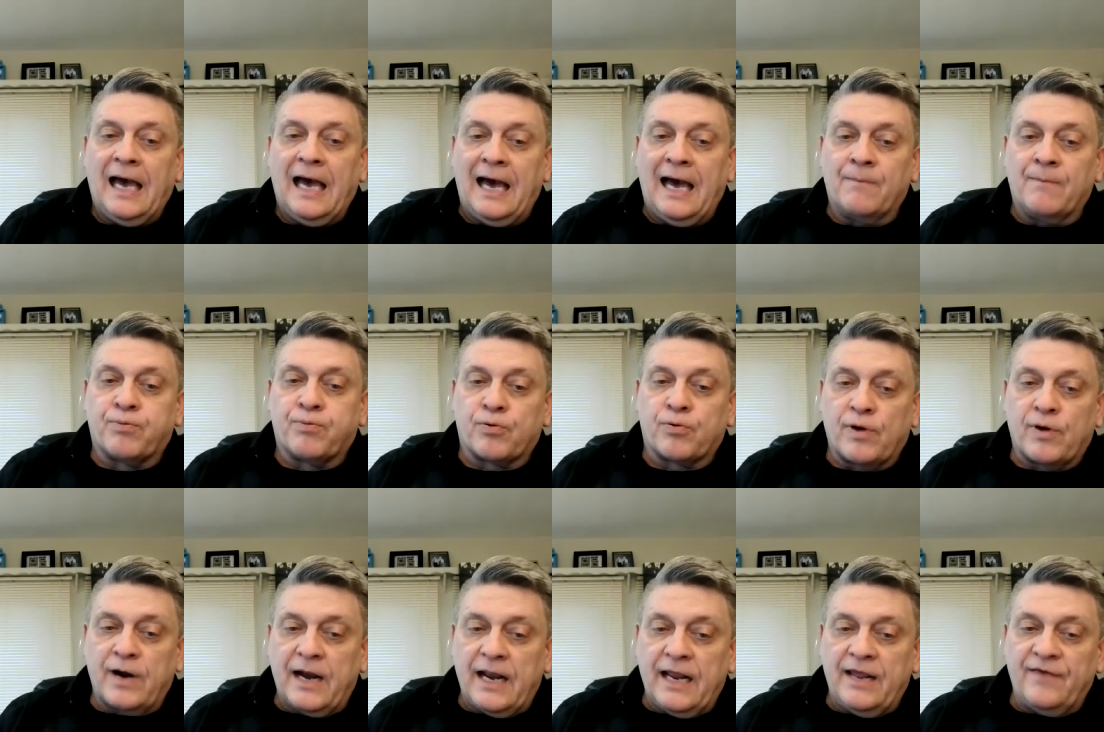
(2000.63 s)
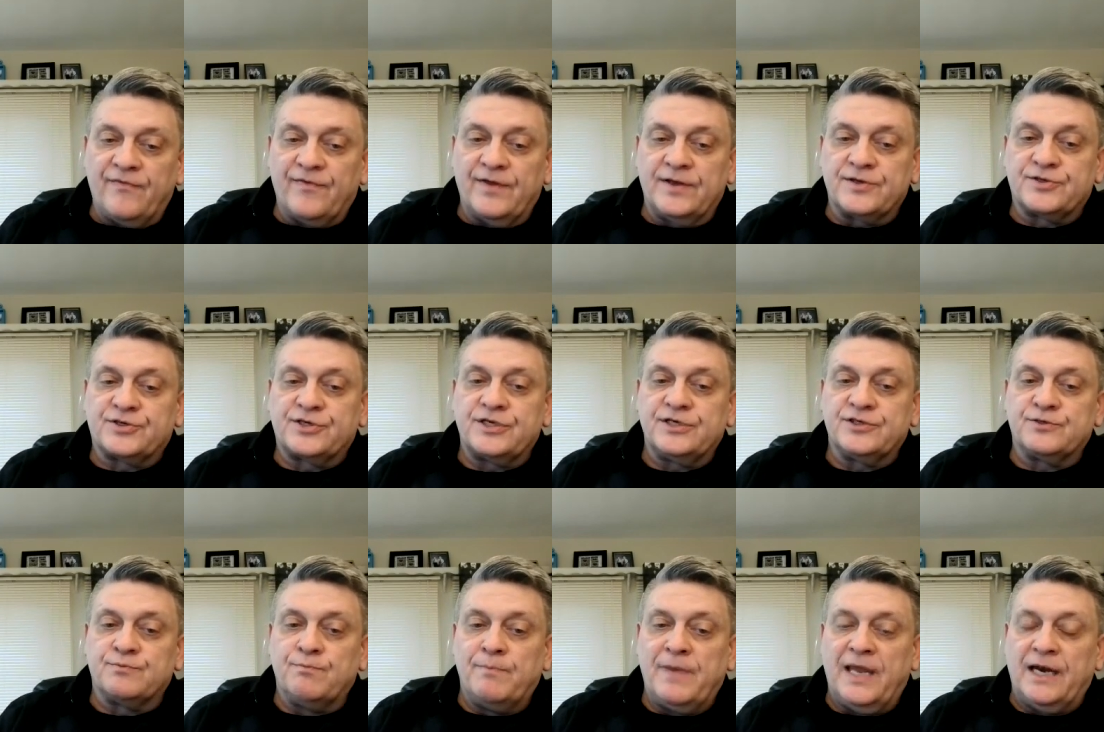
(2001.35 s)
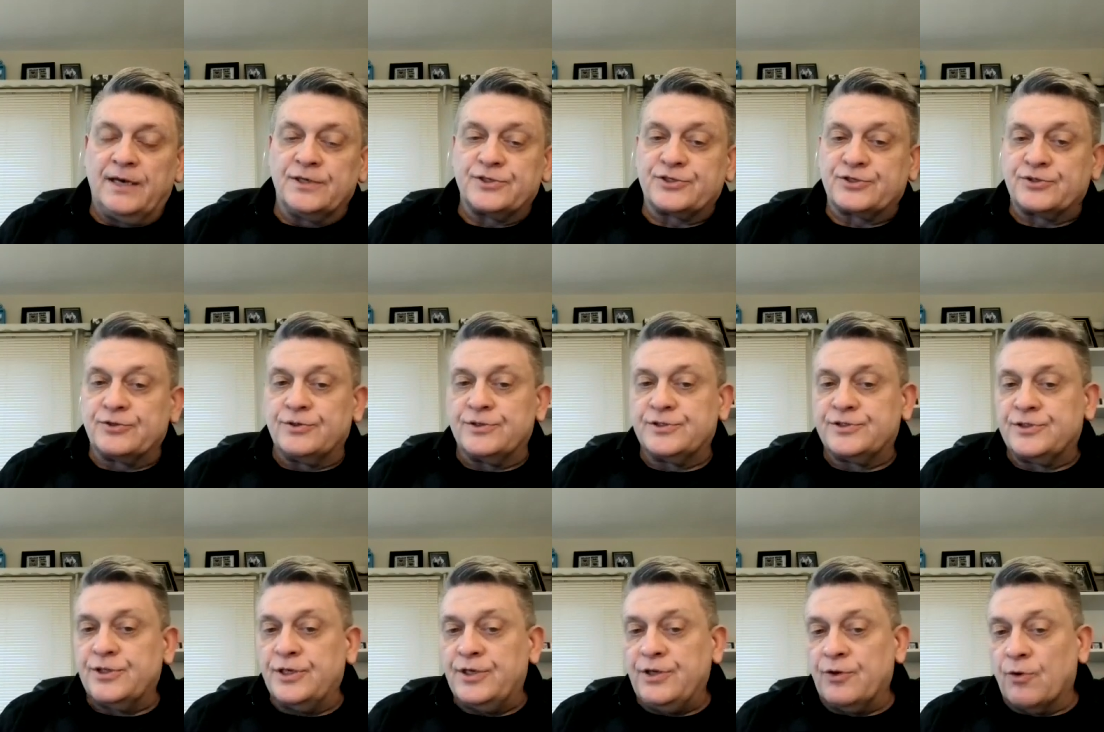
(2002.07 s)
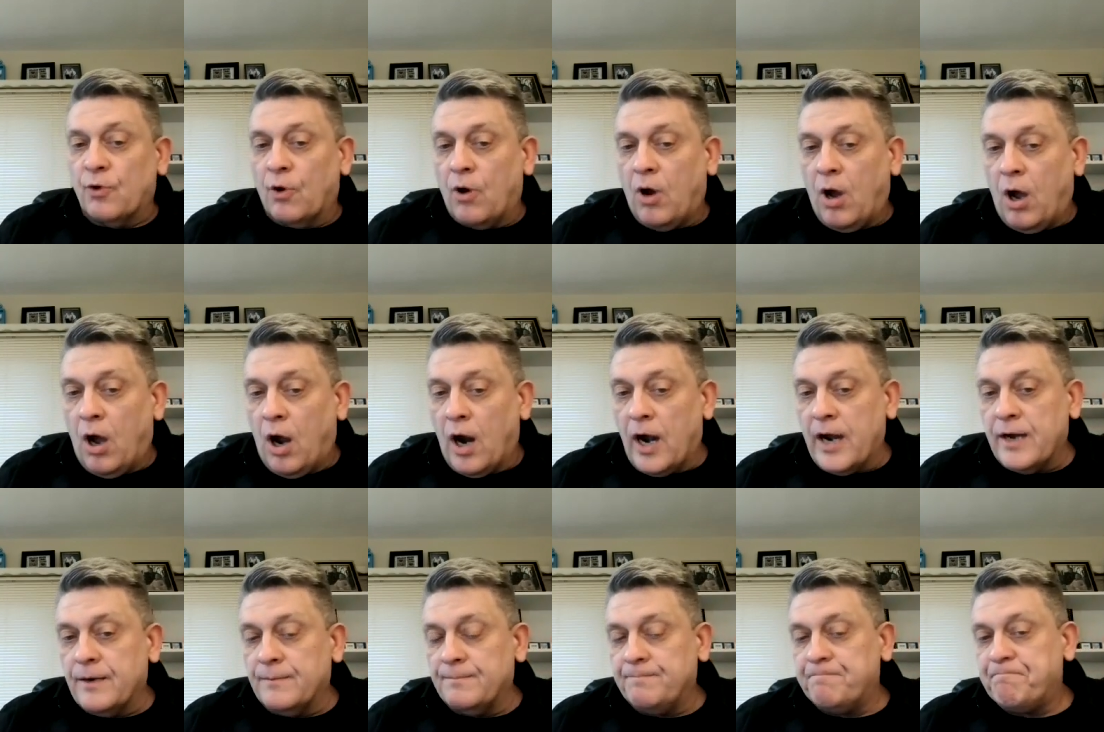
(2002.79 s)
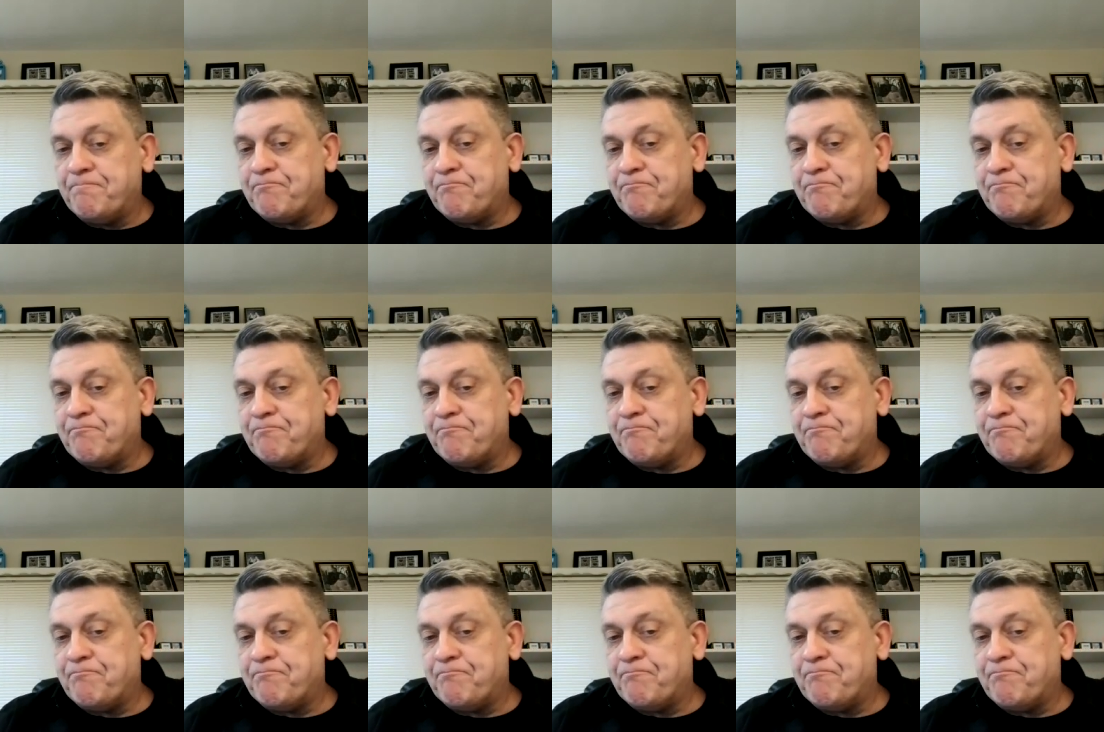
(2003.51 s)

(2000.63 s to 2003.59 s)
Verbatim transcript: I pray this has ministered to your heart,